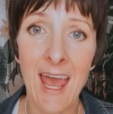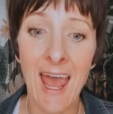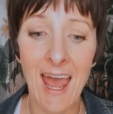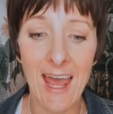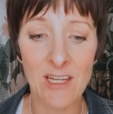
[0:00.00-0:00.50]

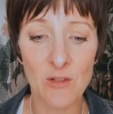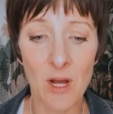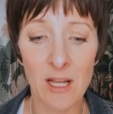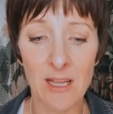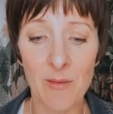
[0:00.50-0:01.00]
and
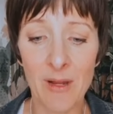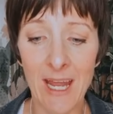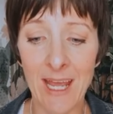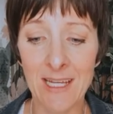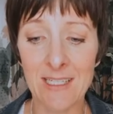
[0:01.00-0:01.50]

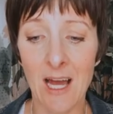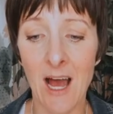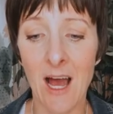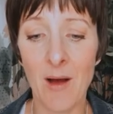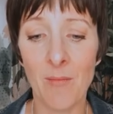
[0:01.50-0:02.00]
eliminate
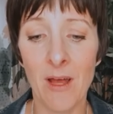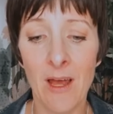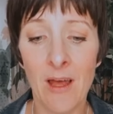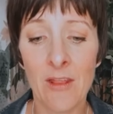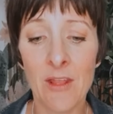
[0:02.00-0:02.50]
um,
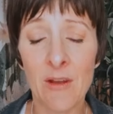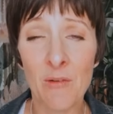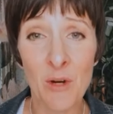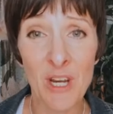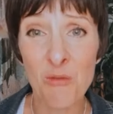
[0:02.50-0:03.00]
the,
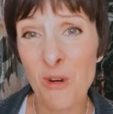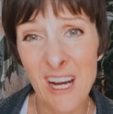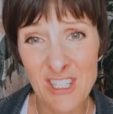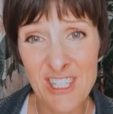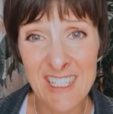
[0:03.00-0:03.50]
and I
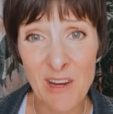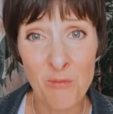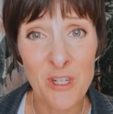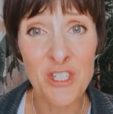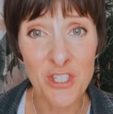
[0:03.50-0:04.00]
should say
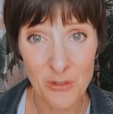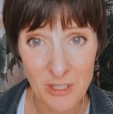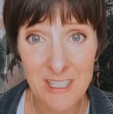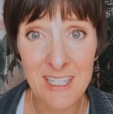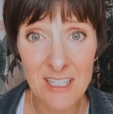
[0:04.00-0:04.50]

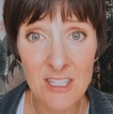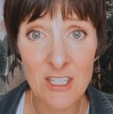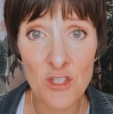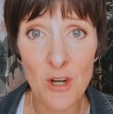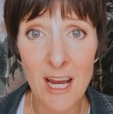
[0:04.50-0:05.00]
reduce these
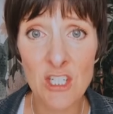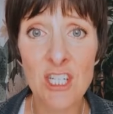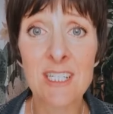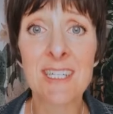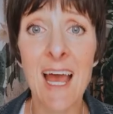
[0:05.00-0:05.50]

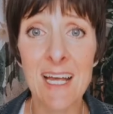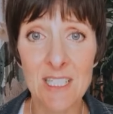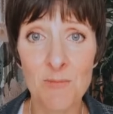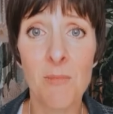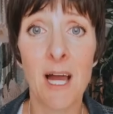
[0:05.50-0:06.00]
distractions
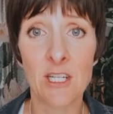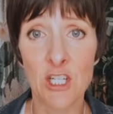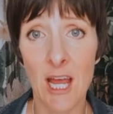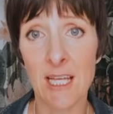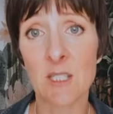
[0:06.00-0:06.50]
as much
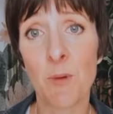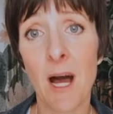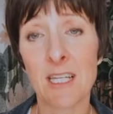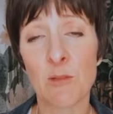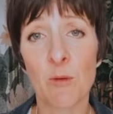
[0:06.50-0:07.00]
as
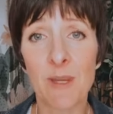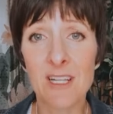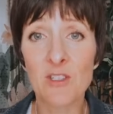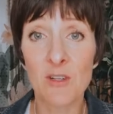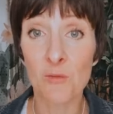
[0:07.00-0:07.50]
possible
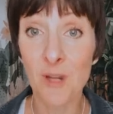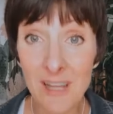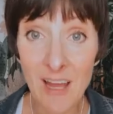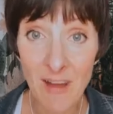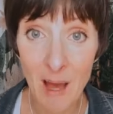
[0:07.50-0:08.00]
because real
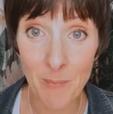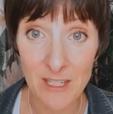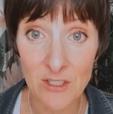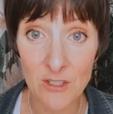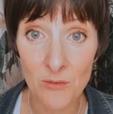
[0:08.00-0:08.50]
life
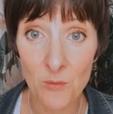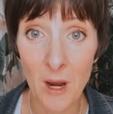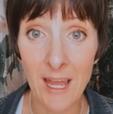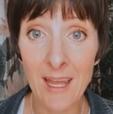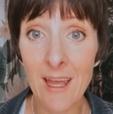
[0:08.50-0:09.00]
happens,
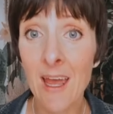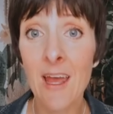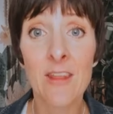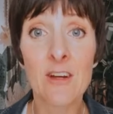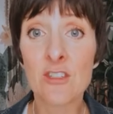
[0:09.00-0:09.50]
right?
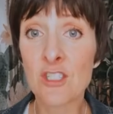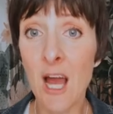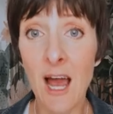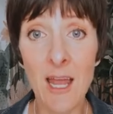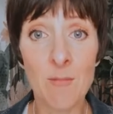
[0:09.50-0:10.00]
There's
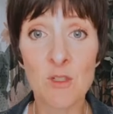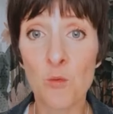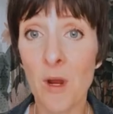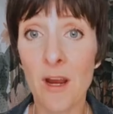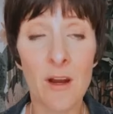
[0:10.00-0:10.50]
times
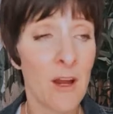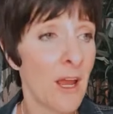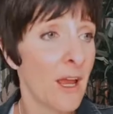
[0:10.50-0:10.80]
where